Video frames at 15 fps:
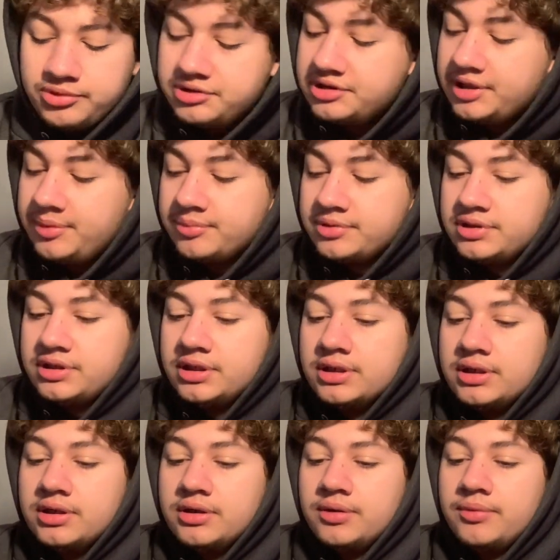seems
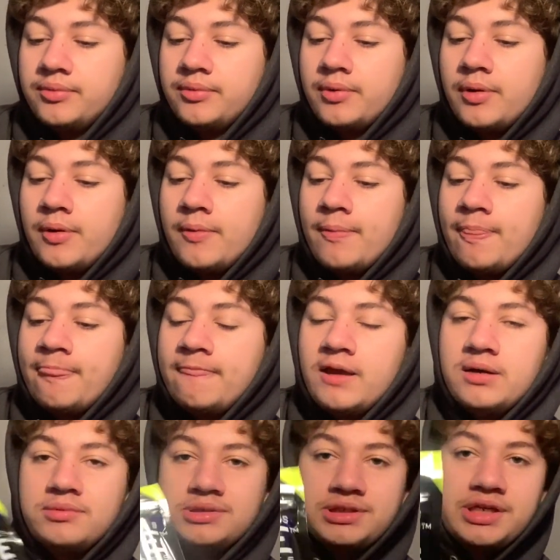to
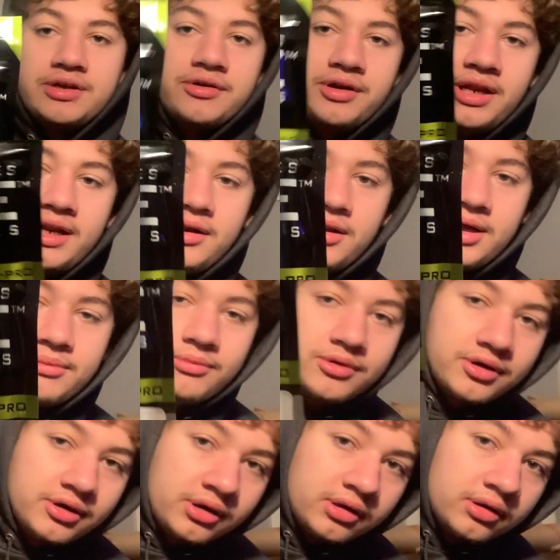almost irritate a lot
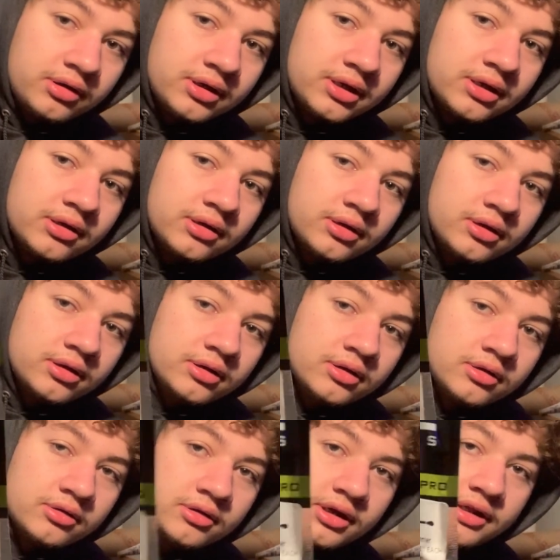more.
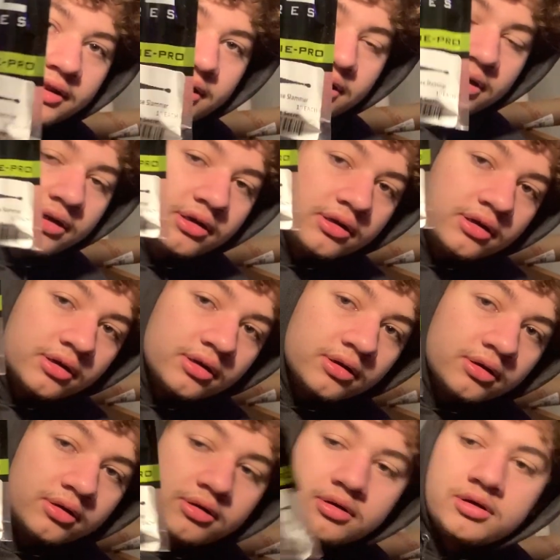Right there.
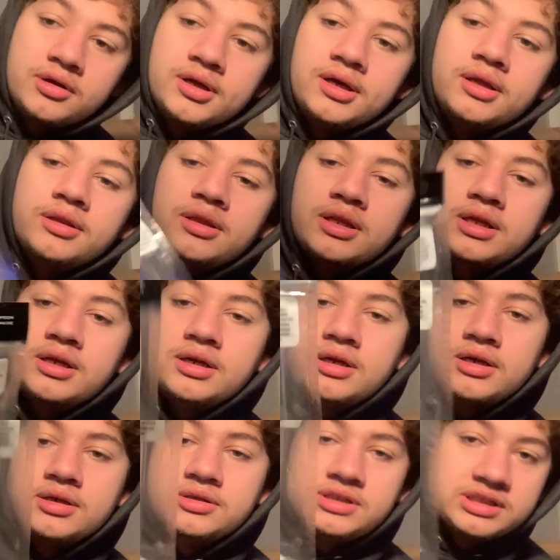And then
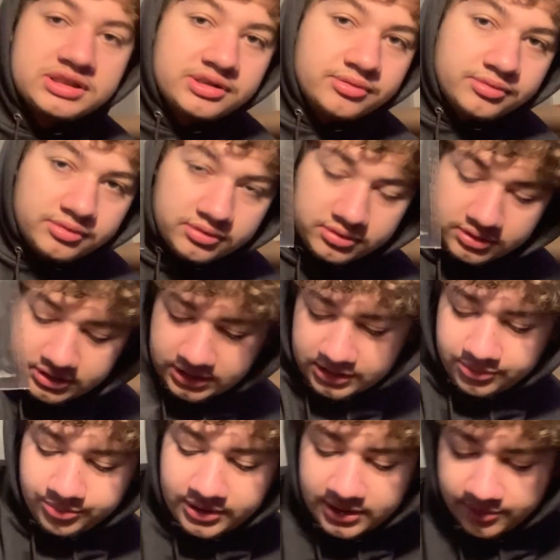just got
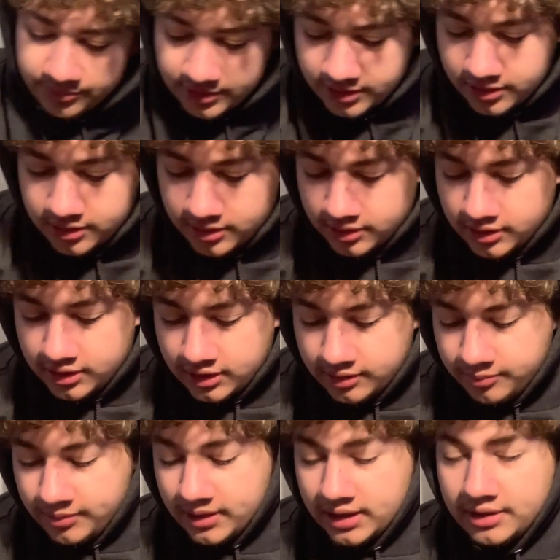the bottom there.
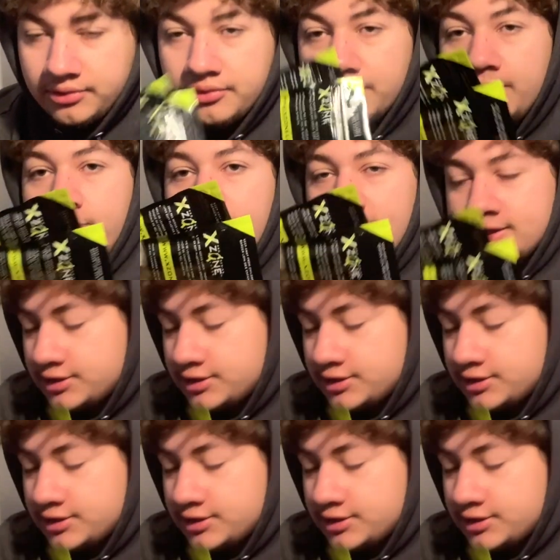Got 3 packs